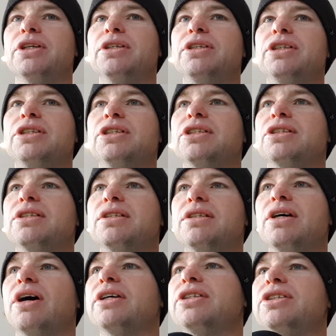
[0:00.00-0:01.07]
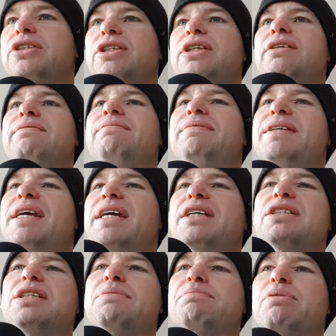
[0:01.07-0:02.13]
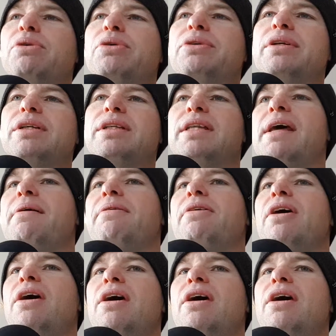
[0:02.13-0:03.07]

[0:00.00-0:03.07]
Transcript: I just think it's important that